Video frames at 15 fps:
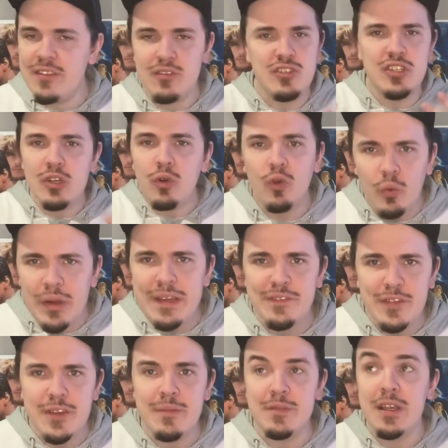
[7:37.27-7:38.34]
They're still great
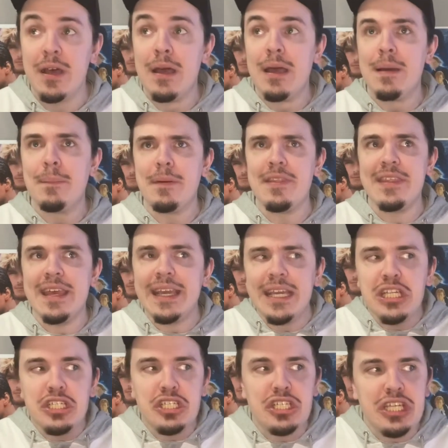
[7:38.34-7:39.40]
films, but they
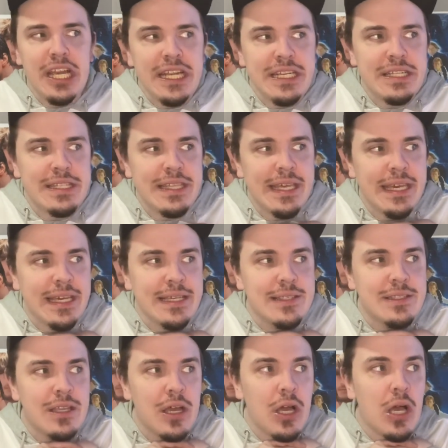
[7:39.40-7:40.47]
can change things